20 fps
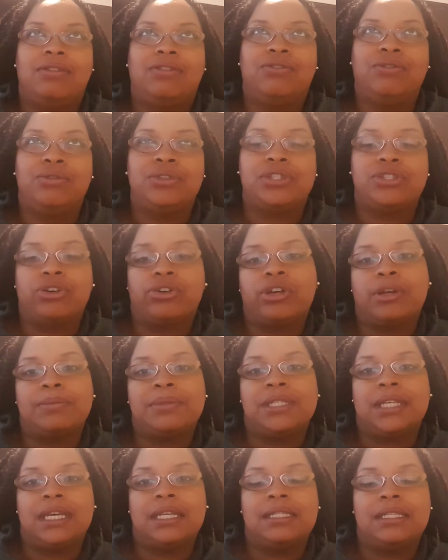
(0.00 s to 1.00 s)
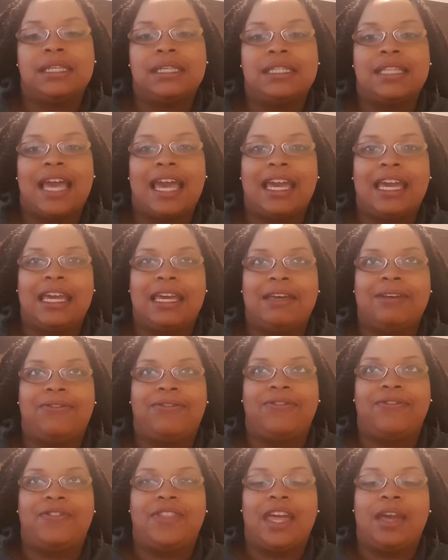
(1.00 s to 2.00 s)
through circumstances that
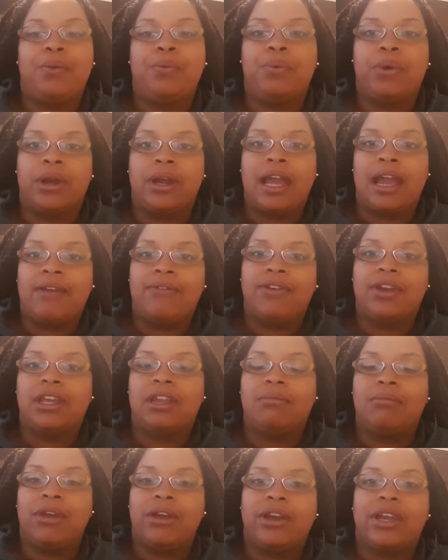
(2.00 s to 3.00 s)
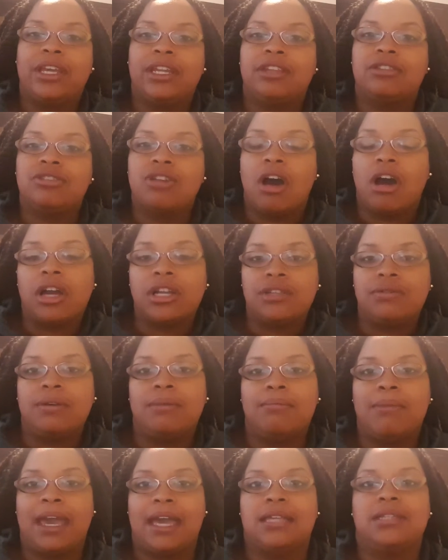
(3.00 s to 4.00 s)
if they weren't African American, it's hard to
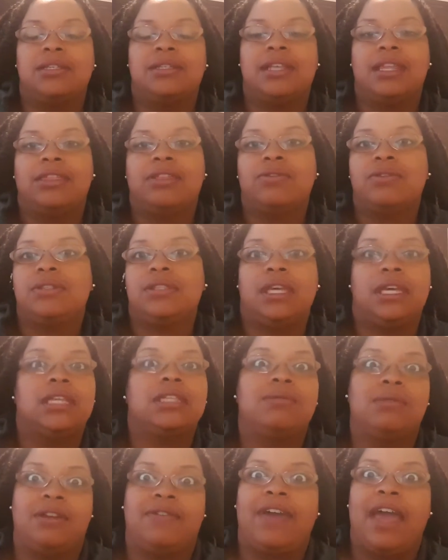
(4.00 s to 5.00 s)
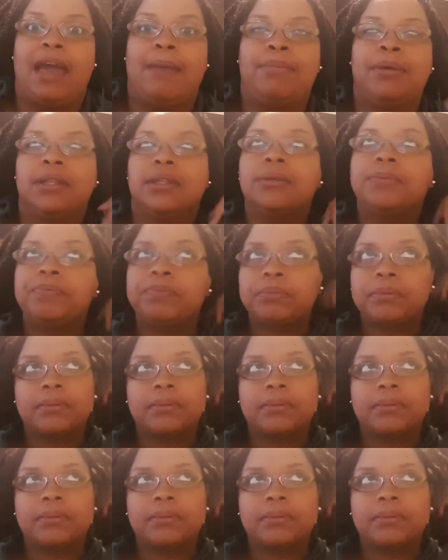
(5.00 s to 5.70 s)
imagine that those things would have happened.